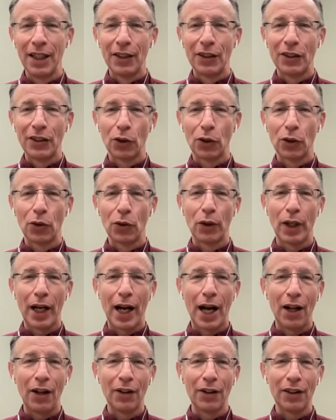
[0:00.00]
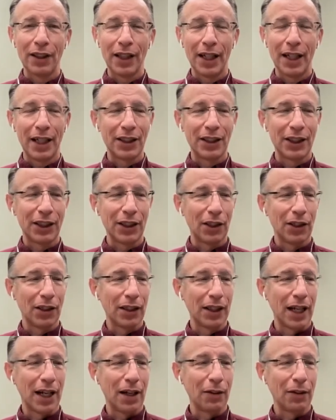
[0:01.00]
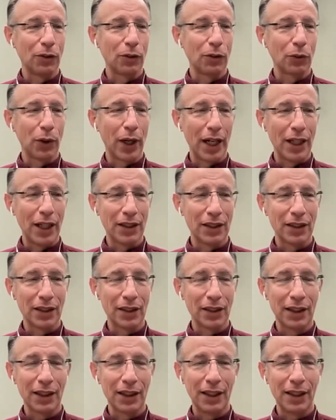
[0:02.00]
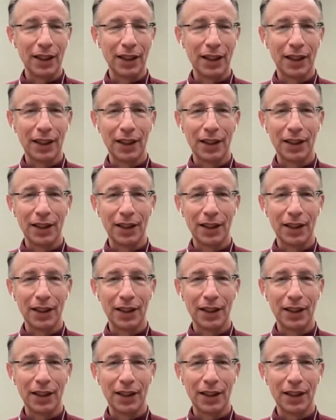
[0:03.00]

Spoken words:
So Allan and Sharon have graciously